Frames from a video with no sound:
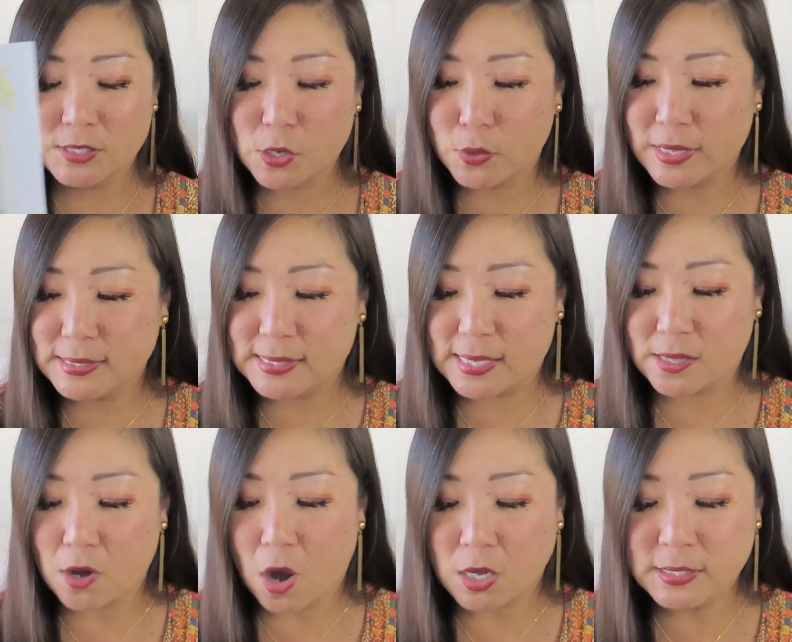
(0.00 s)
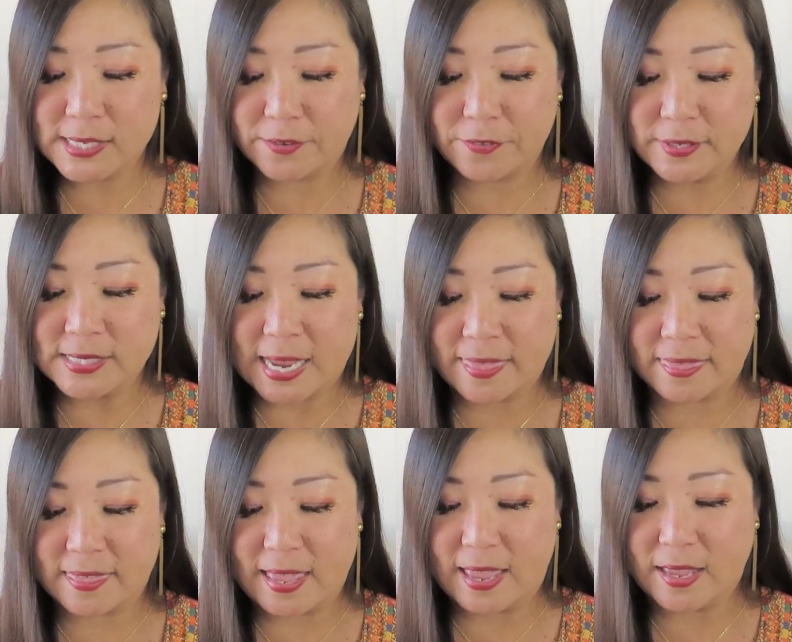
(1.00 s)
So let's see, they're all different, I
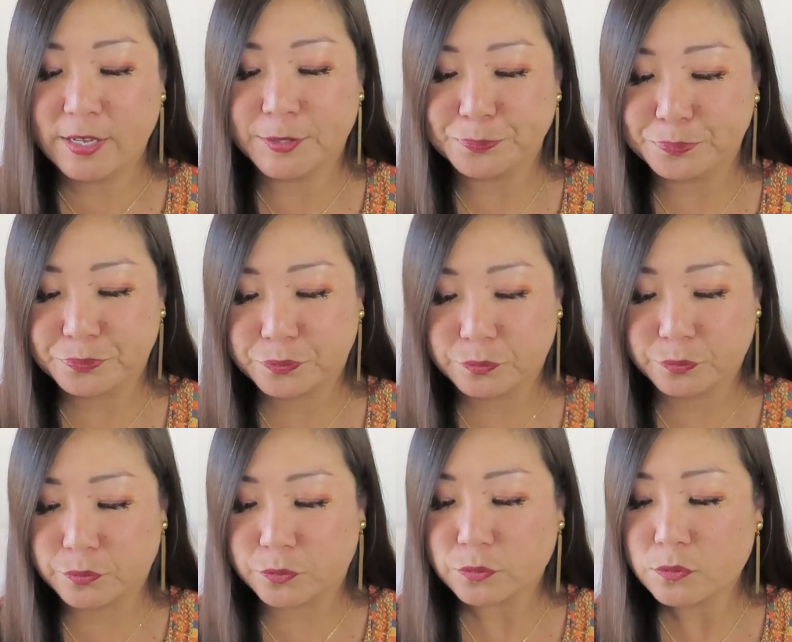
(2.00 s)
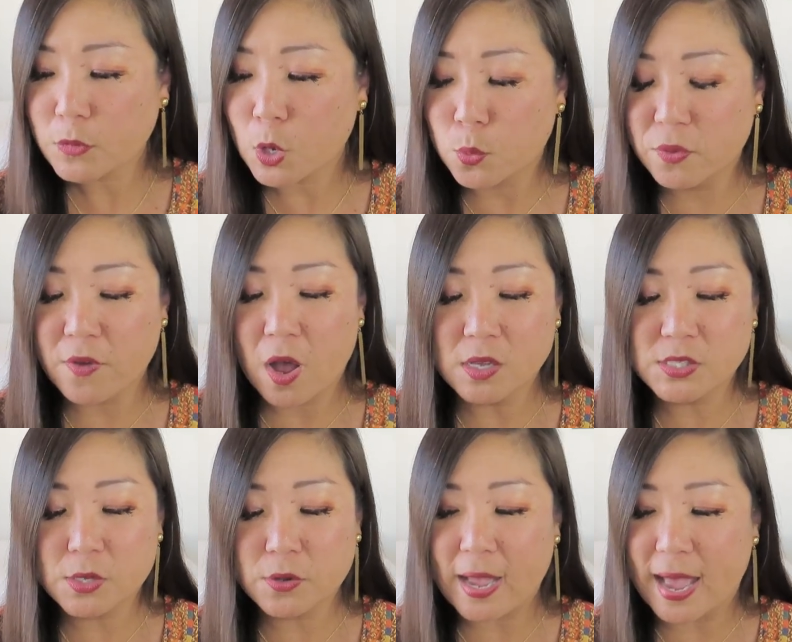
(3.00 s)
think. We've
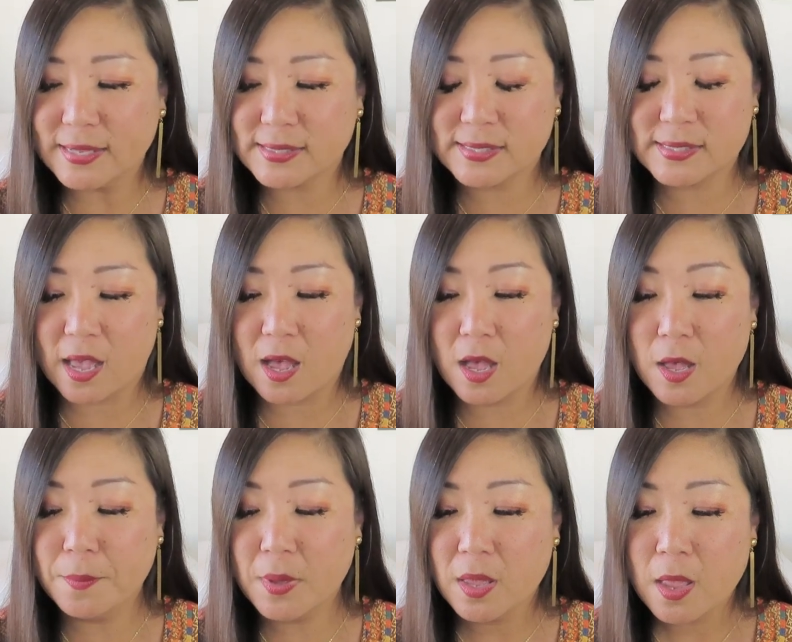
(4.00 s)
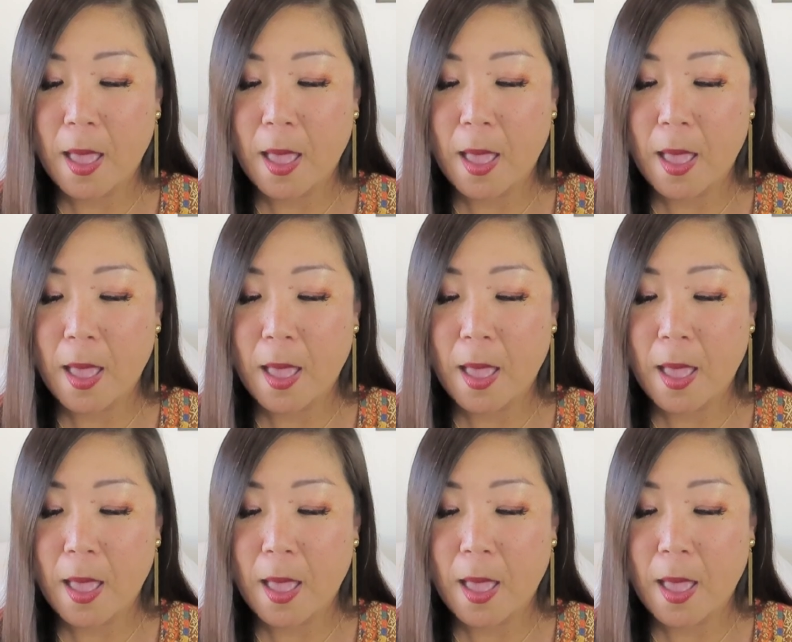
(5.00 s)
also got some